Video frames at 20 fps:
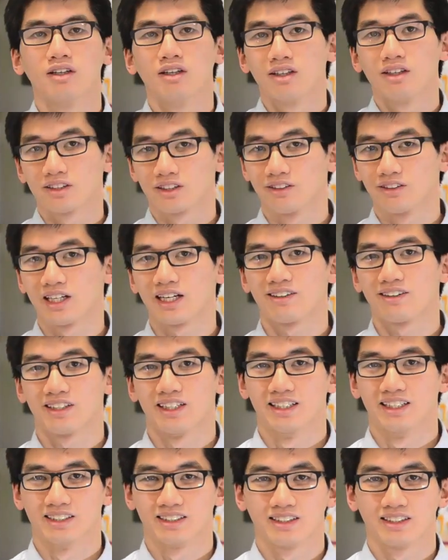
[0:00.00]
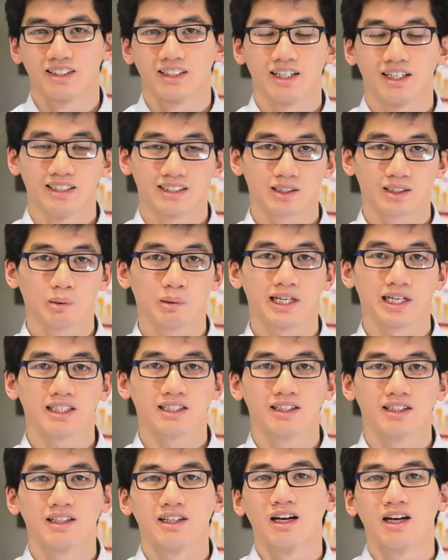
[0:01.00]
So there it is. It's
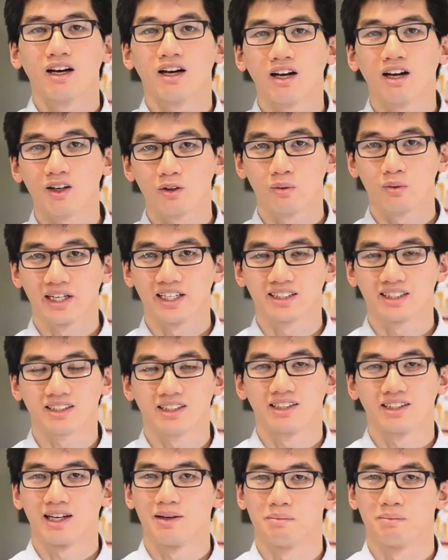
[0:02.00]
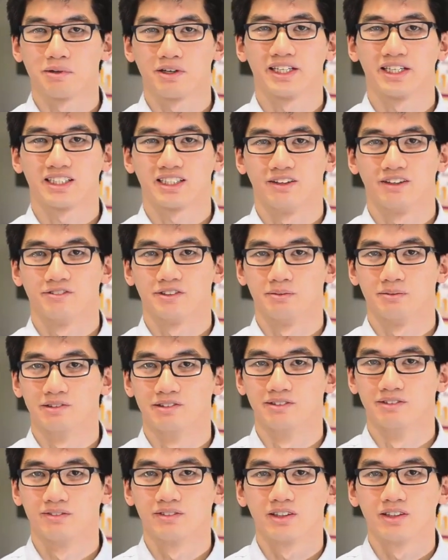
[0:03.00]
quick, low risk, and pretty
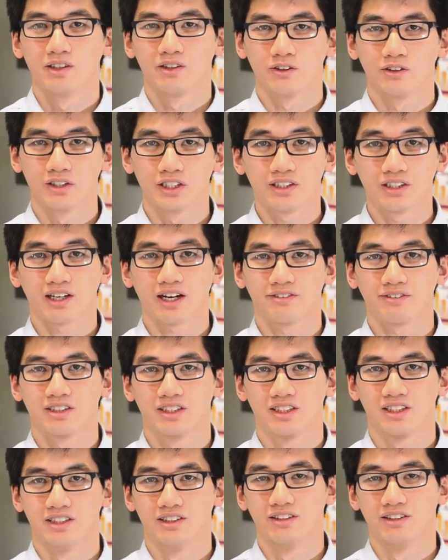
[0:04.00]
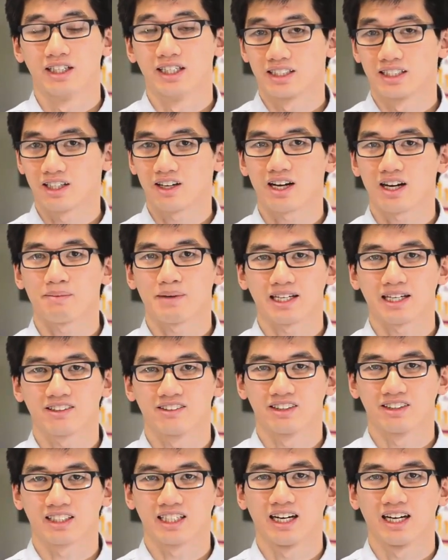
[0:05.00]
comfortable. All you have to do is lie back
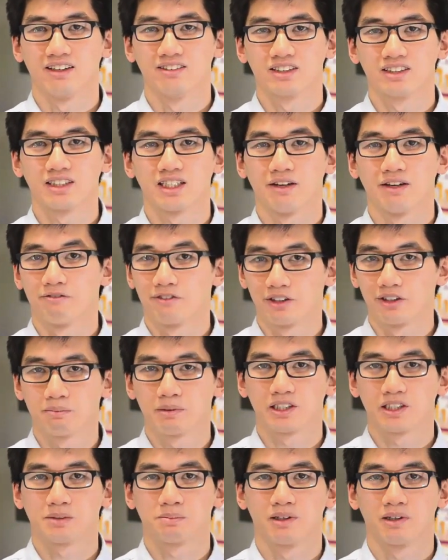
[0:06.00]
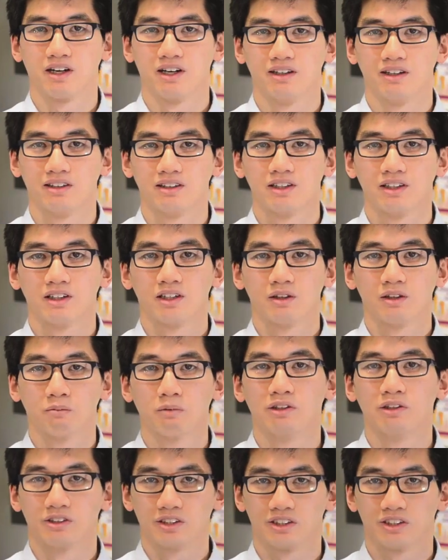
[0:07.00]
on the couch, and for the most part,
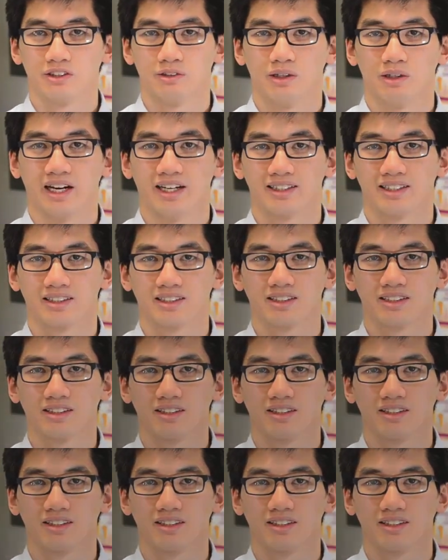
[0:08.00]
we'll do the rest.